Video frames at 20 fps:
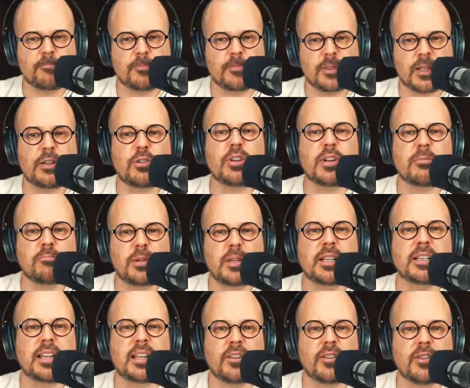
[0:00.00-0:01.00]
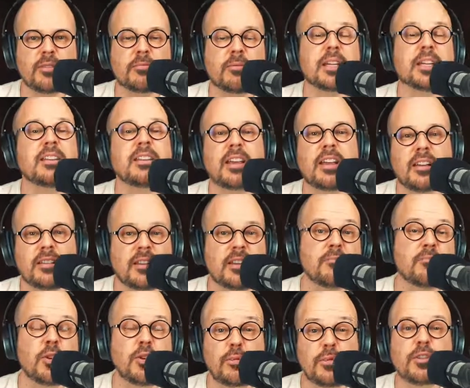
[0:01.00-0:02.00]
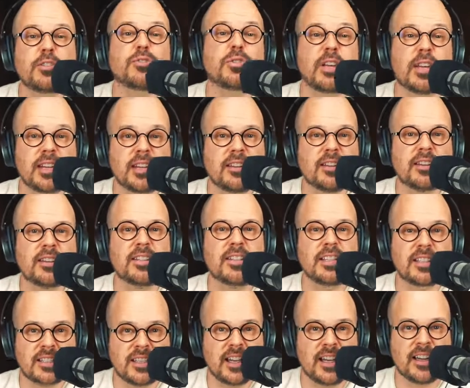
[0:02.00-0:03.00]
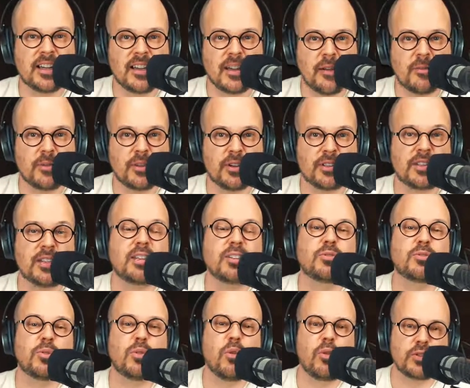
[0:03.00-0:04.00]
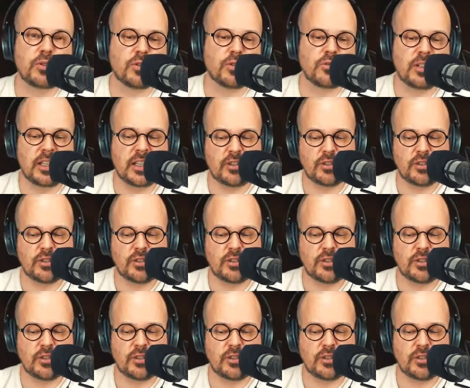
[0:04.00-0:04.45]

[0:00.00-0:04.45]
then you can build that on. But at the moment you get a DSLR camera, then you also need